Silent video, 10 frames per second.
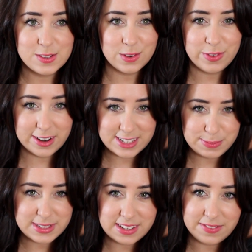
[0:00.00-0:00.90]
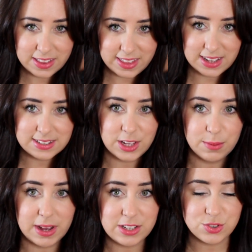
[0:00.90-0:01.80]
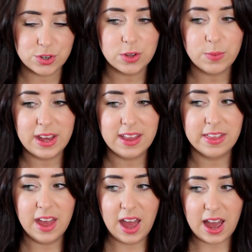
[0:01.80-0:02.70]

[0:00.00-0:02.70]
So very specific things that you might struggle with.